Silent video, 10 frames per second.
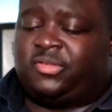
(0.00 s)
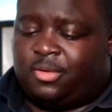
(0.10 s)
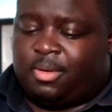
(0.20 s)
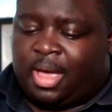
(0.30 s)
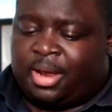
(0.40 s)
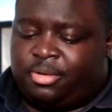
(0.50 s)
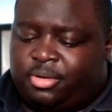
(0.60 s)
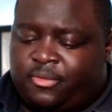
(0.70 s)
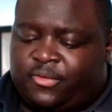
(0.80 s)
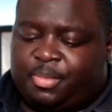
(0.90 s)
So I don't
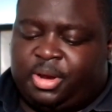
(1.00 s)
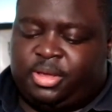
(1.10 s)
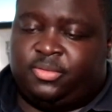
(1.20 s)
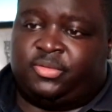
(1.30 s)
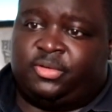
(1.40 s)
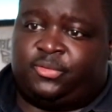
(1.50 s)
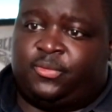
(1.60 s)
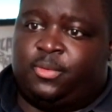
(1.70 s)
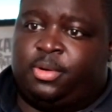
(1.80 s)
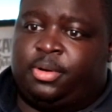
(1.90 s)
know if I'm gonna use this
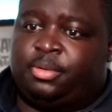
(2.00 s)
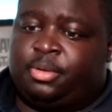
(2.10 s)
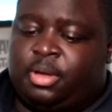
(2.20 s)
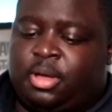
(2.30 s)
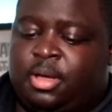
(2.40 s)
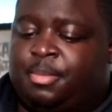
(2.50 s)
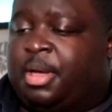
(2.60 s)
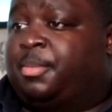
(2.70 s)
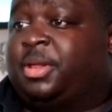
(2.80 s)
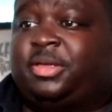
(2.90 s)
for
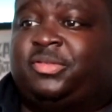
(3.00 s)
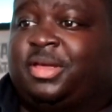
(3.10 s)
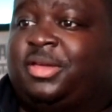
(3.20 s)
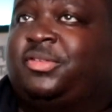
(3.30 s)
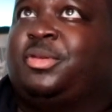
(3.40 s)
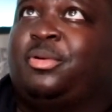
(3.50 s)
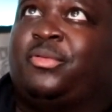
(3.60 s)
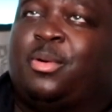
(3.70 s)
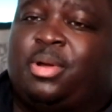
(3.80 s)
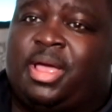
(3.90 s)
my PlayStation, or
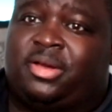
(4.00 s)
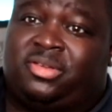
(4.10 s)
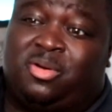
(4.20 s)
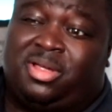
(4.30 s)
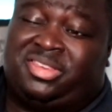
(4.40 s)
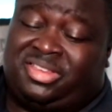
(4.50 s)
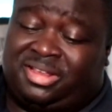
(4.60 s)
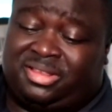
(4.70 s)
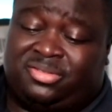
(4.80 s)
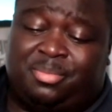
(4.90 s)
if I wanna actually go ahead and
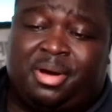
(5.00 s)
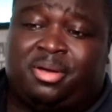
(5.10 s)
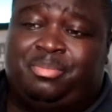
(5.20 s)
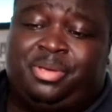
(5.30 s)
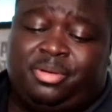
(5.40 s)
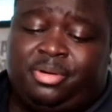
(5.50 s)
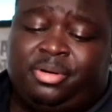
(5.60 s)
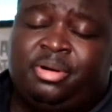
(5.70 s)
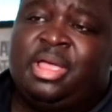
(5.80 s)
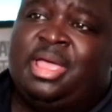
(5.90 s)
stick this in my
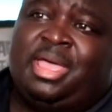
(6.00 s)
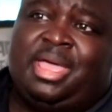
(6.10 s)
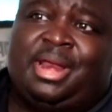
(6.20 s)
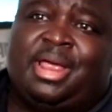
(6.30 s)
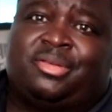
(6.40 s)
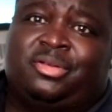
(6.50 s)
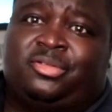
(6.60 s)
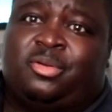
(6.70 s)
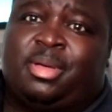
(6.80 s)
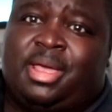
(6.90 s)
computer and actually
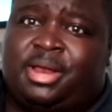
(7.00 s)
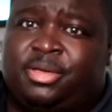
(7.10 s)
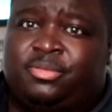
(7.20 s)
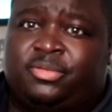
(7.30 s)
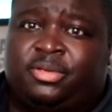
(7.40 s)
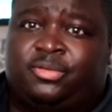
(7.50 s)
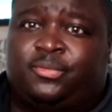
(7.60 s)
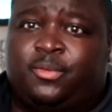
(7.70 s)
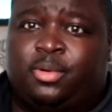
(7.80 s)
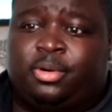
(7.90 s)
just go ahead and use this
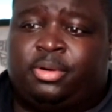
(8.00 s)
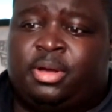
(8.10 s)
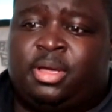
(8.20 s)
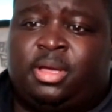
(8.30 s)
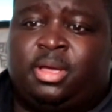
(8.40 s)
for,